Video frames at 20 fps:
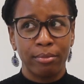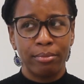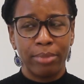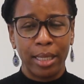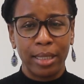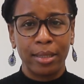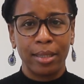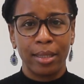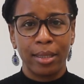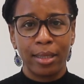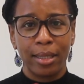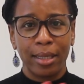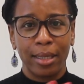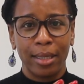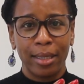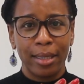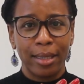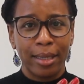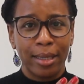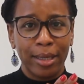
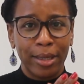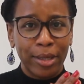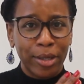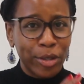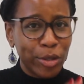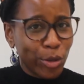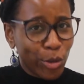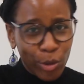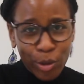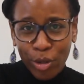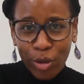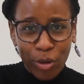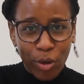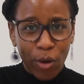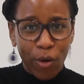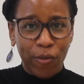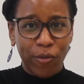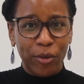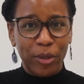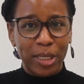basically using the
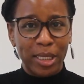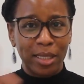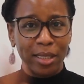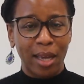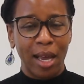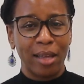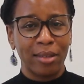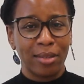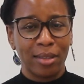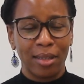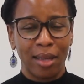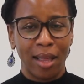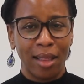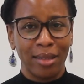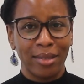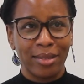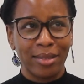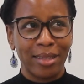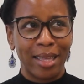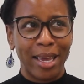whole
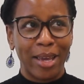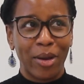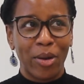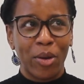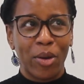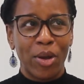$14,000. Like,